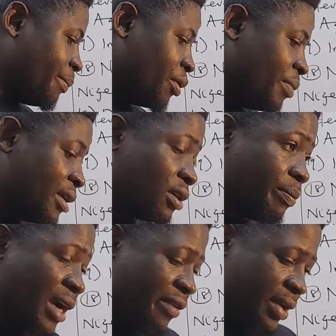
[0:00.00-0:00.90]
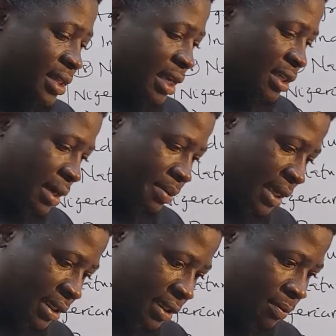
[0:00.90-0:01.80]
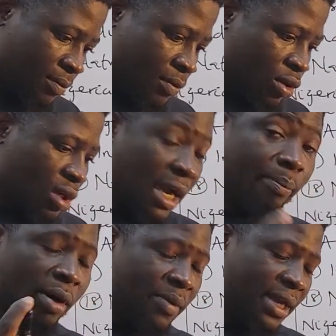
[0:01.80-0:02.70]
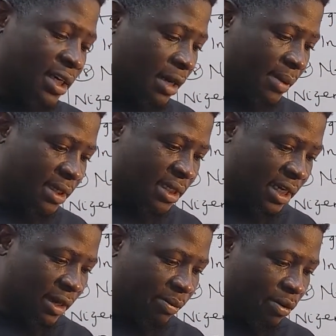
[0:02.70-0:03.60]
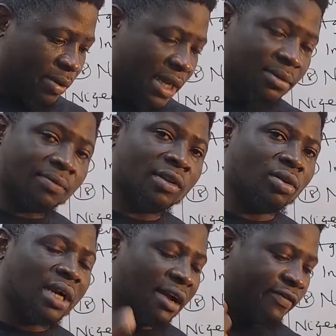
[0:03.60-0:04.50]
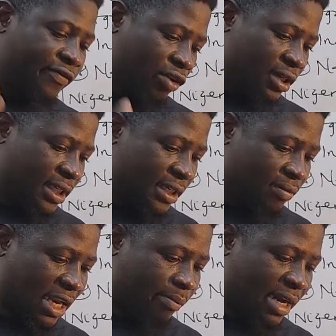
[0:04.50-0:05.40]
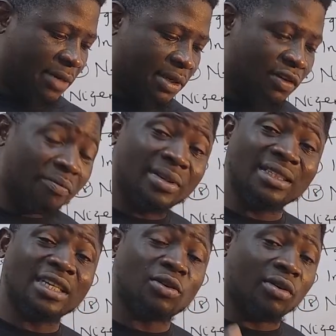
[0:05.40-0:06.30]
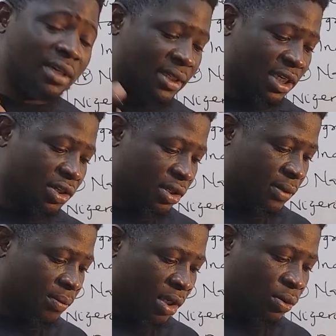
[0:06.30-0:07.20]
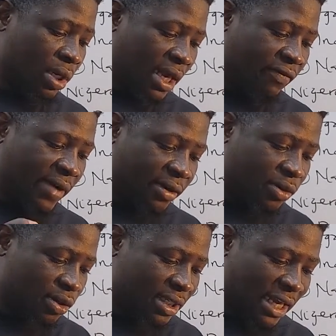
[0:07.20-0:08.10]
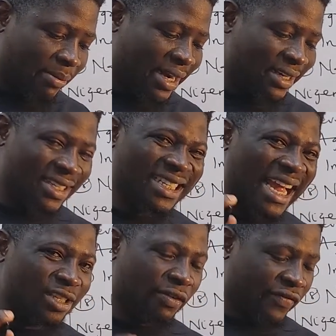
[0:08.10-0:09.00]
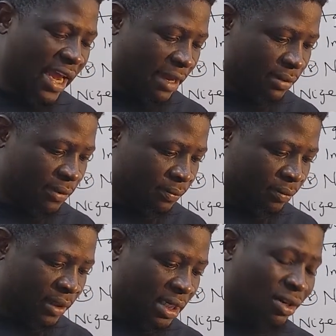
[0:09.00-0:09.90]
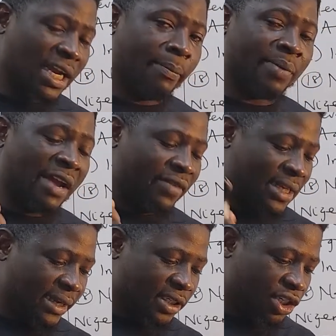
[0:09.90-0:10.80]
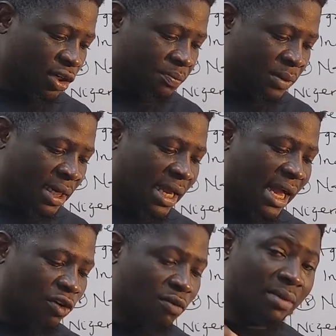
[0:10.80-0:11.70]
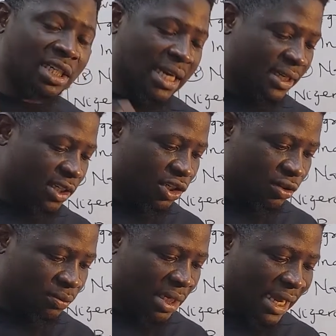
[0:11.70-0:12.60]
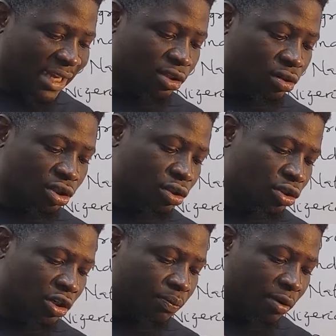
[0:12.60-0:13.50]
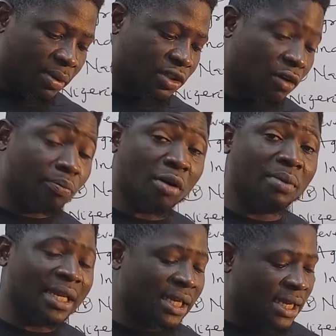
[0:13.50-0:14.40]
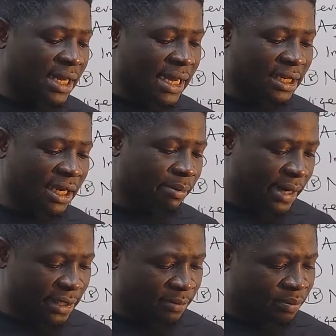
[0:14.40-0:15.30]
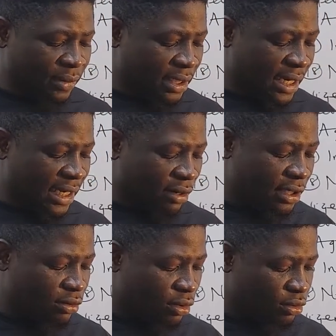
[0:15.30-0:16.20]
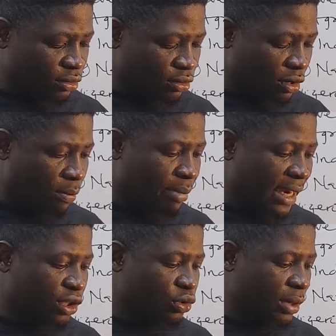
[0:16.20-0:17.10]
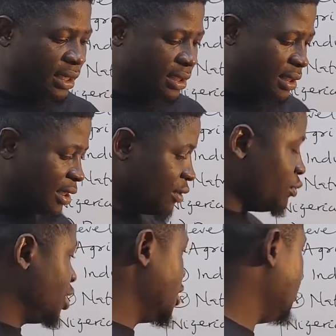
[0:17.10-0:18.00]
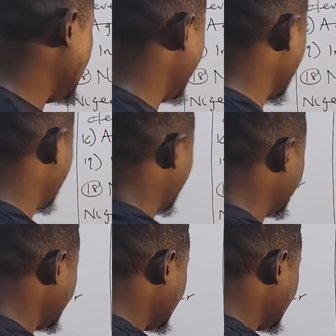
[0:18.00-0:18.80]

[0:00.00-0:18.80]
at problems of private enterprises, look at public enterprises and their problems, look at funding and management of business organizations, look at factors determining the size of firms, look at privatization and commercialization as solution to the problems of public enterprise. Then that will take us to number 20, which is population.